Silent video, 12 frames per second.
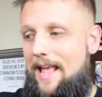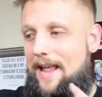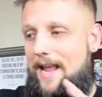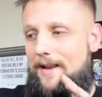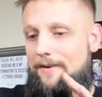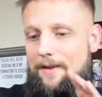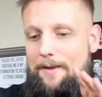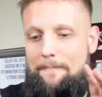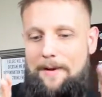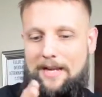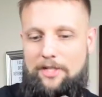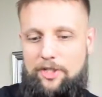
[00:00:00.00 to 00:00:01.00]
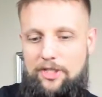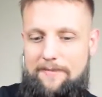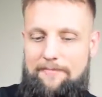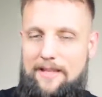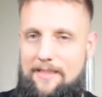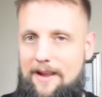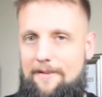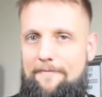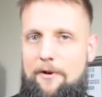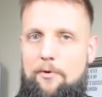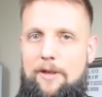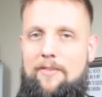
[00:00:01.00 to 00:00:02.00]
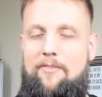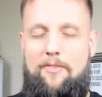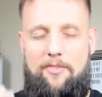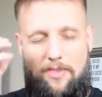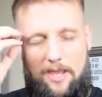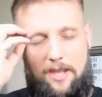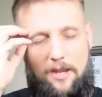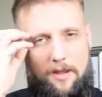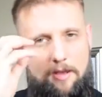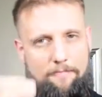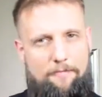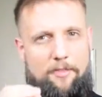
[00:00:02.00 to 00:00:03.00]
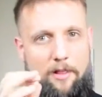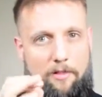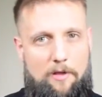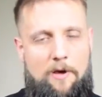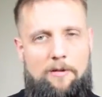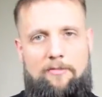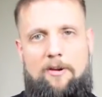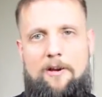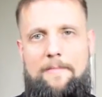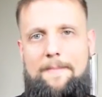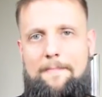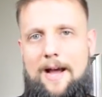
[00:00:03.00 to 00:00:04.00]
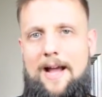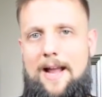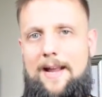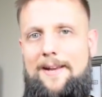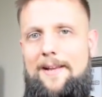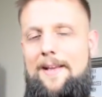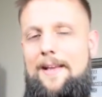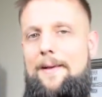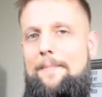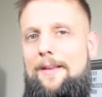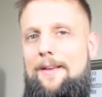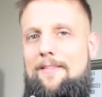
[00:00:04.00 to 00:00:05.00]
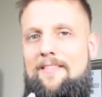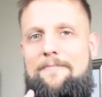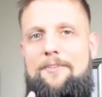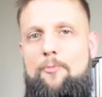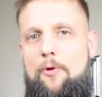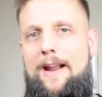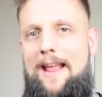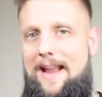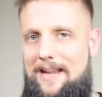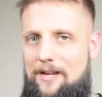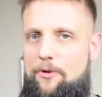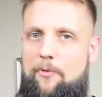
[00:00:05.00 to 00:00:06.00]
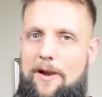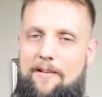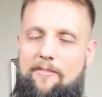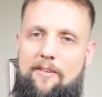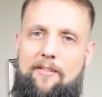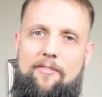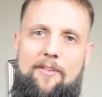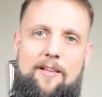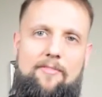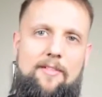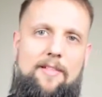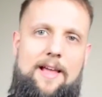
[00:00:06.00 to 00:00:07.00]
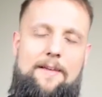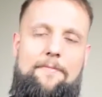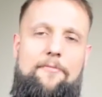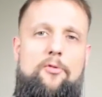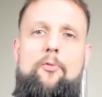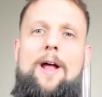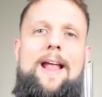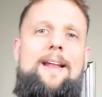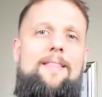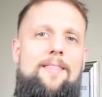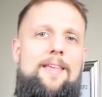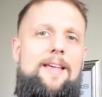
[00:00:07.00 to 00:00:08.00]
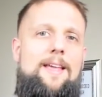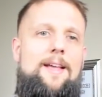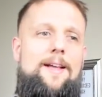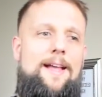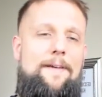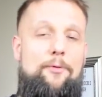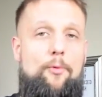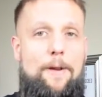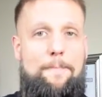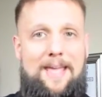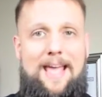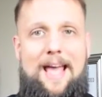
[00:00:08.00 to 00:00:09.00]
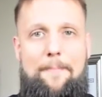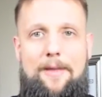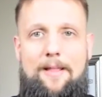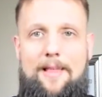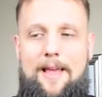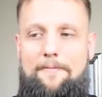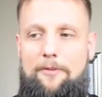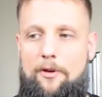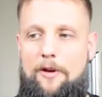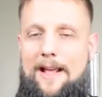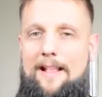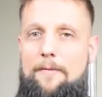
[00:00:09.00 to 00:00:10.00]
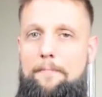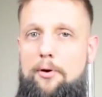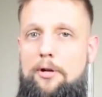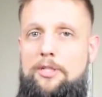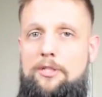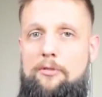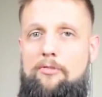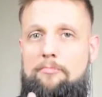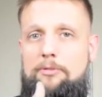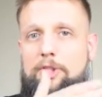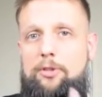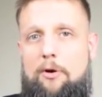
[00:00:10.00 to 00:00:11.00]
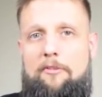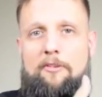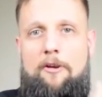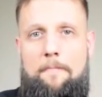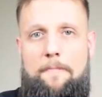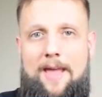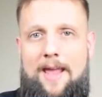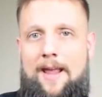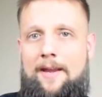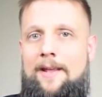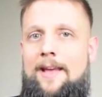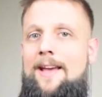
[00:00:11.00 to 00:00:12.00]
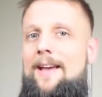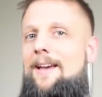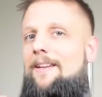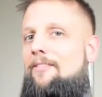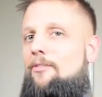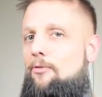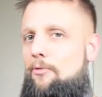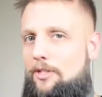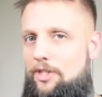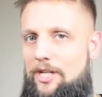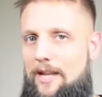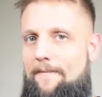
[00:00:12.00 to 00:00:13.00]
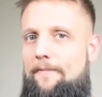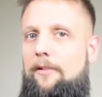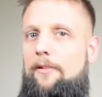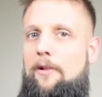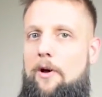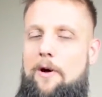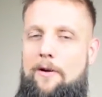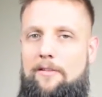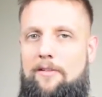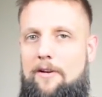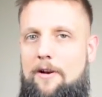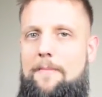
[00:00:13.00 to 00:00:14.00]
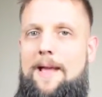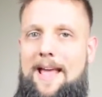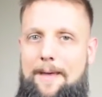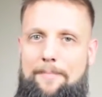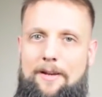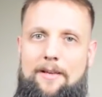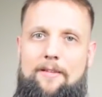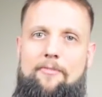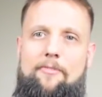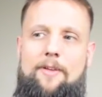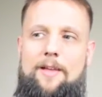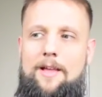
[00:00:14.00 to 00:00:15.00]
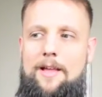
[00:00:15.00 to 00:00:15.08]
And by shifting that focus and thinking of the long term in mind, because if you want any great success in life, if you want anything, if you want to be happy in life, you're going to have to push through some short term pain to achieve long term happiness